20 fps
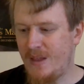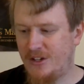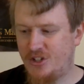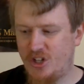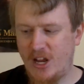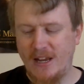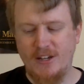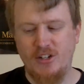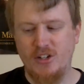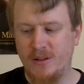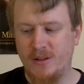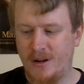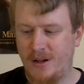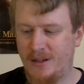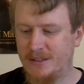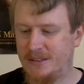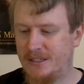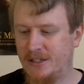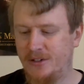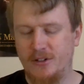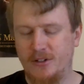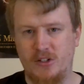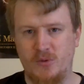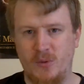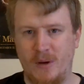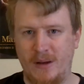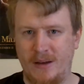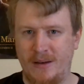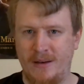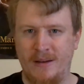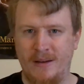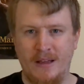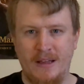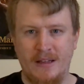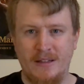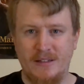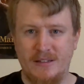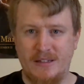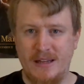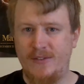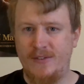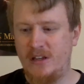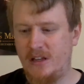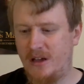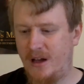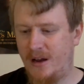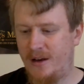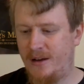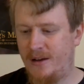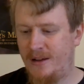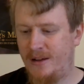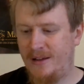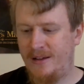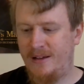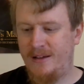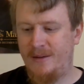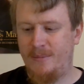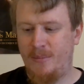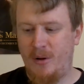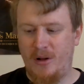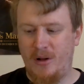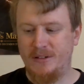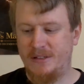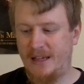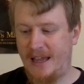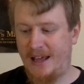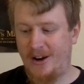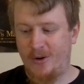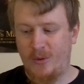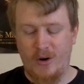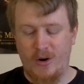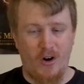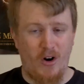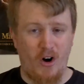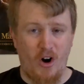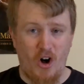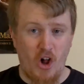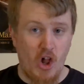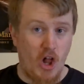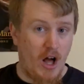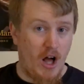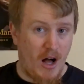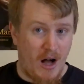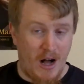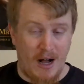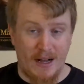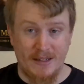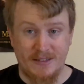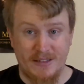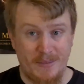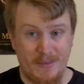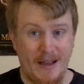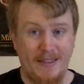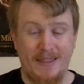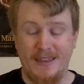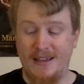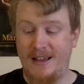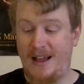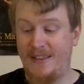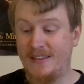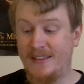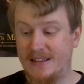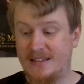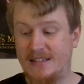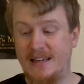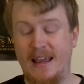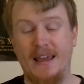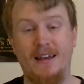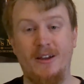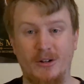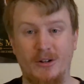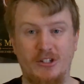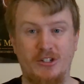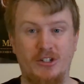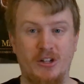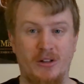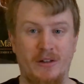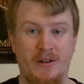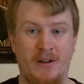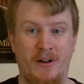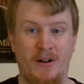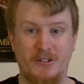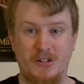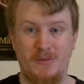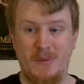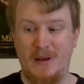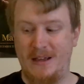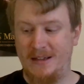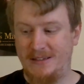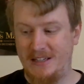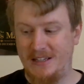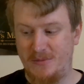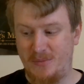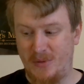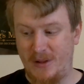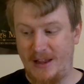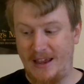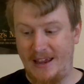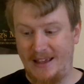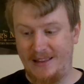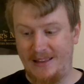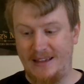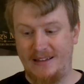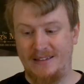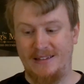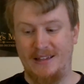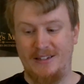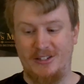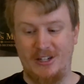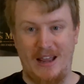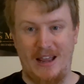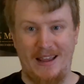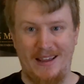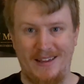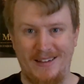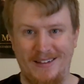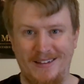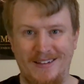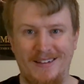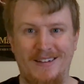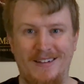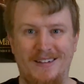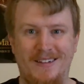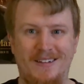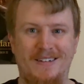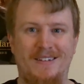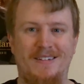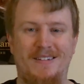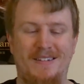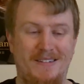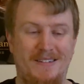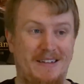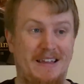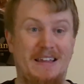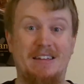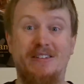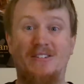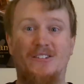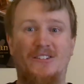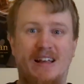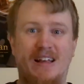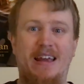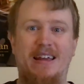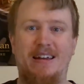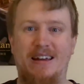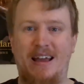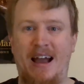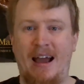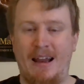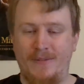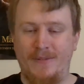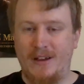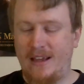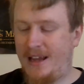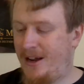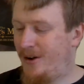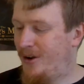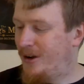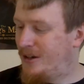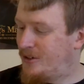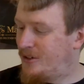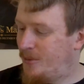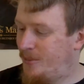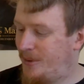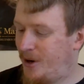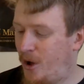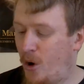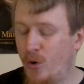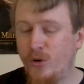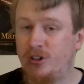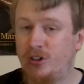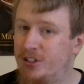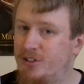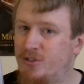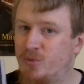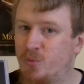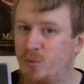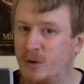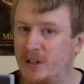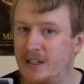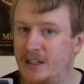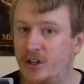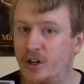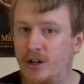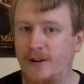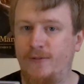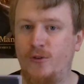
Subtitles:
Jake Gyllenhaal, Tilda Swinton, Steven Yeun, Paul Dano are all awesome. I think the standout is Gyllenhaal just because he's playing like such a insane kind of a character. But Okja is really good.